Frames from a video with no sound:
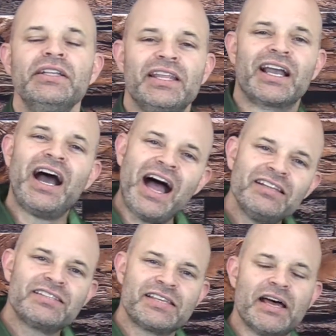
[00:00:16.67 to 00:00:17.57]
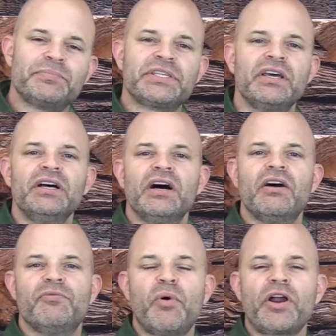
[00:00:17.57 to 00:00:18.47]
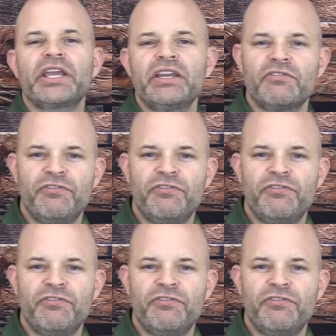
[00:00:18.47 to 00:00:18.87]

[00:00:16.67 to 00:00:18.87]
The concept of marketing